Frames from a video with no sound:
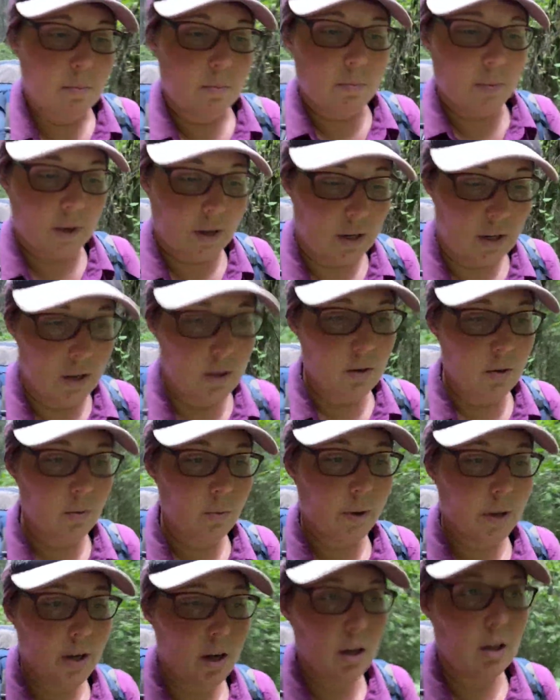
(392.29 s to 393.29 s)
but
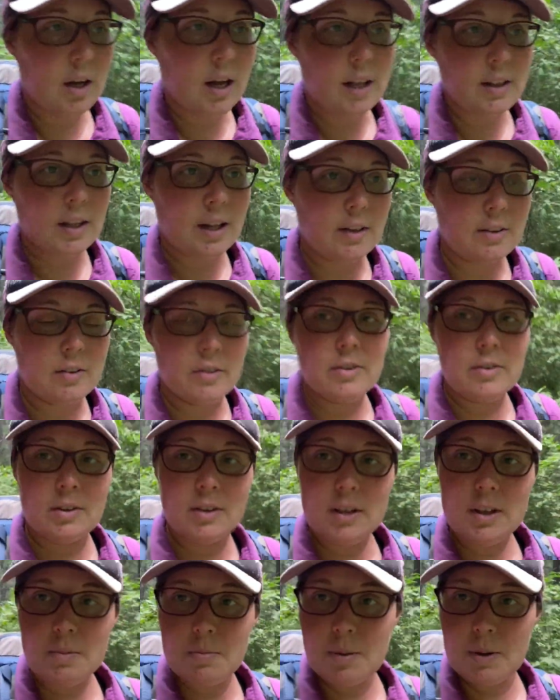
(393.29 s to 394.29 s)
we all got lots of
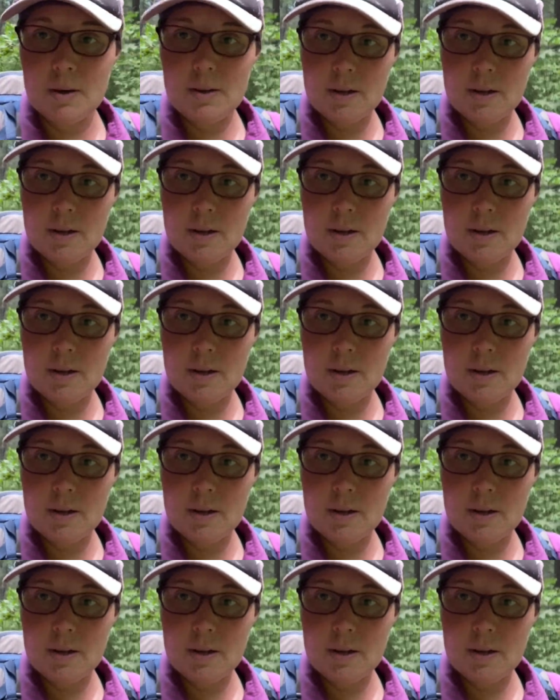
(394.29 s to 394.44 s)
sleep.